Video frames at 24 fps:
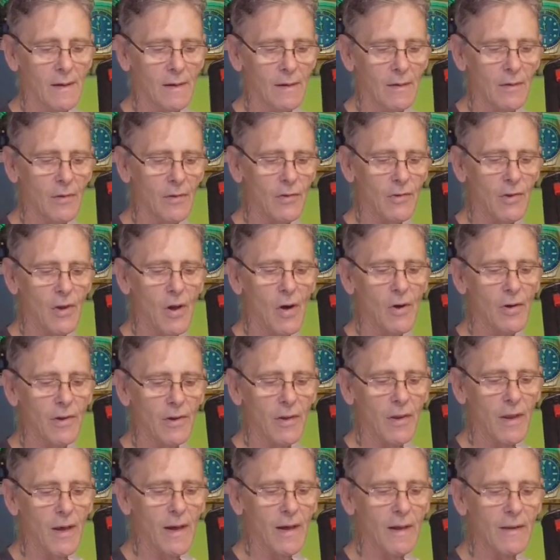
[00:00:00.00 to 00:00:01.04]
the slider
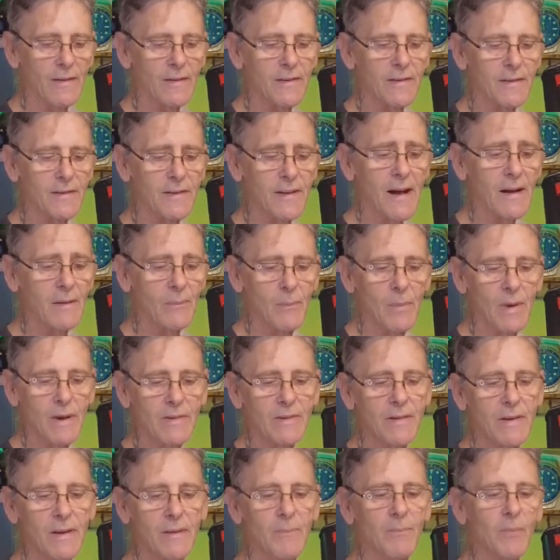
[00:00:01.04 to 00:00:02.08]
there, there's a tag
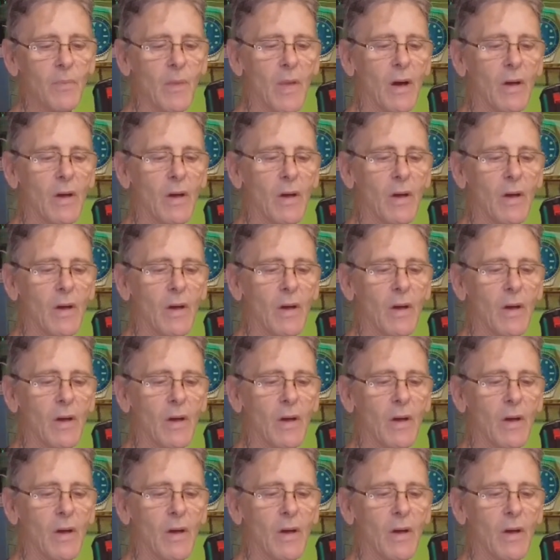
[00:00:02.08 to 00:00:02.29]
missing